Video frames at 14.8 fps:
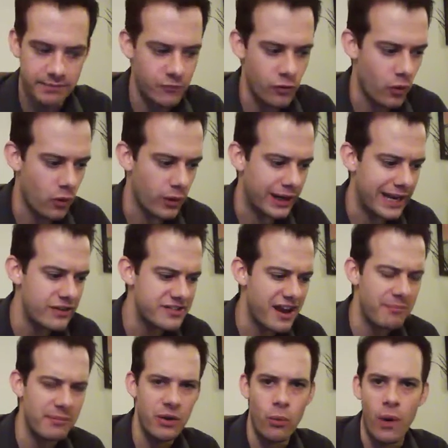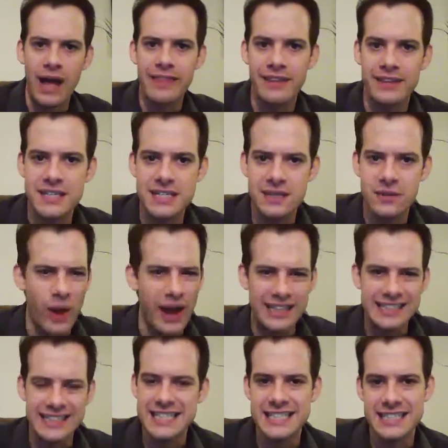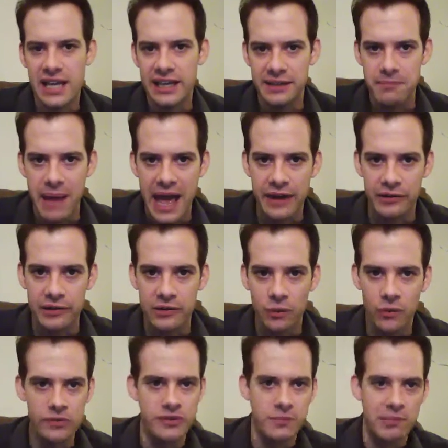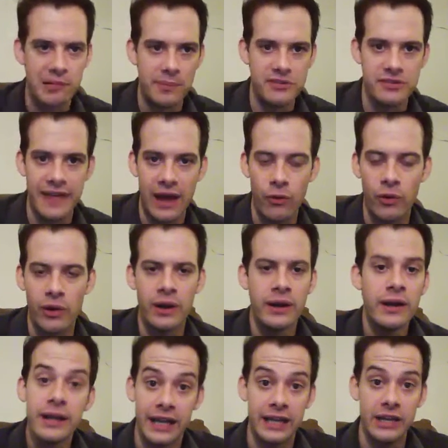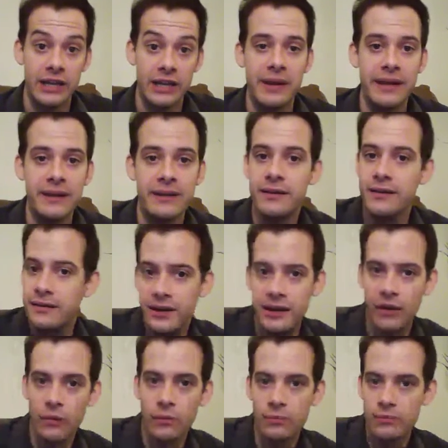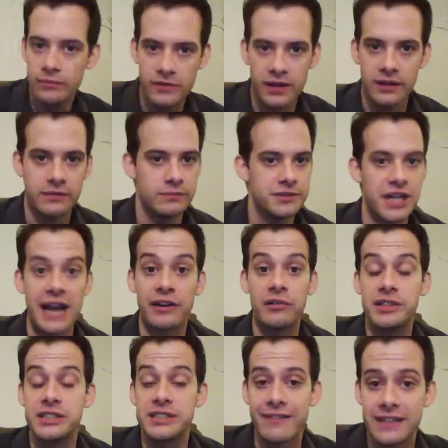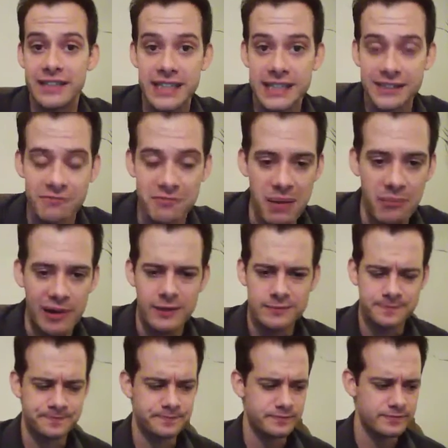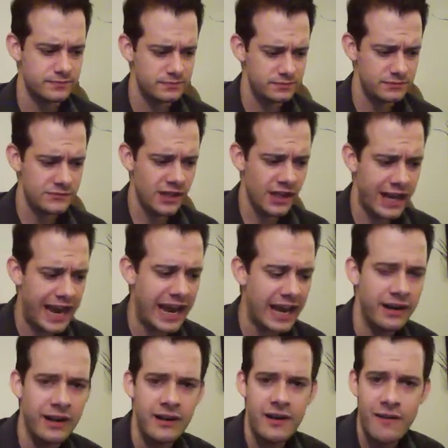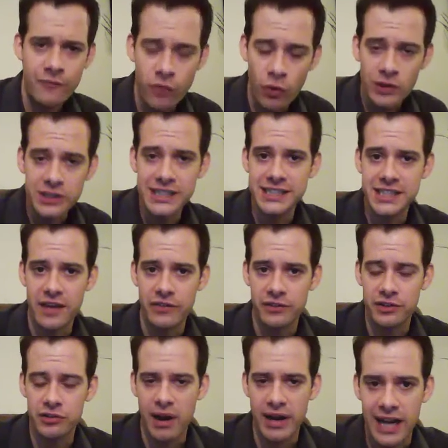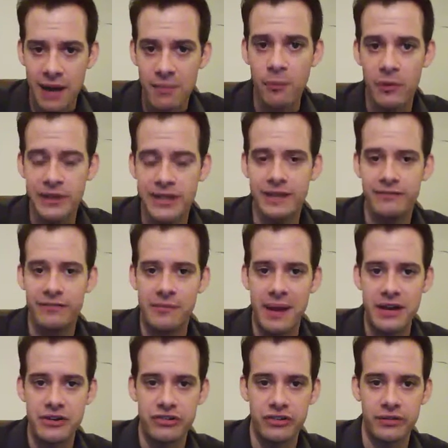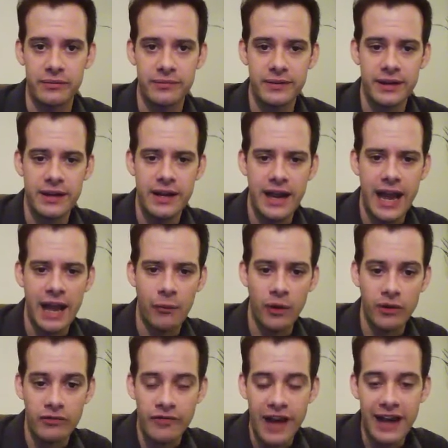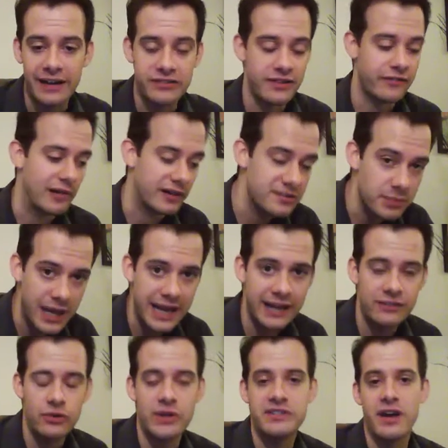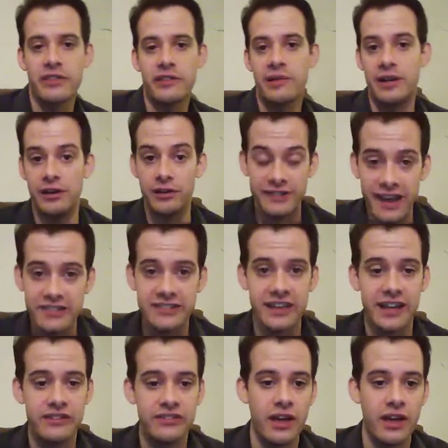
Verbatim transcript: Or can you tell me why this, why does this study matter? What was the purpose of that? Or can you tell me, you know, the chapter seven sins of memory? And force each other to try to come up with the information. And what you'll find is if you're explaining to each other and you're testing each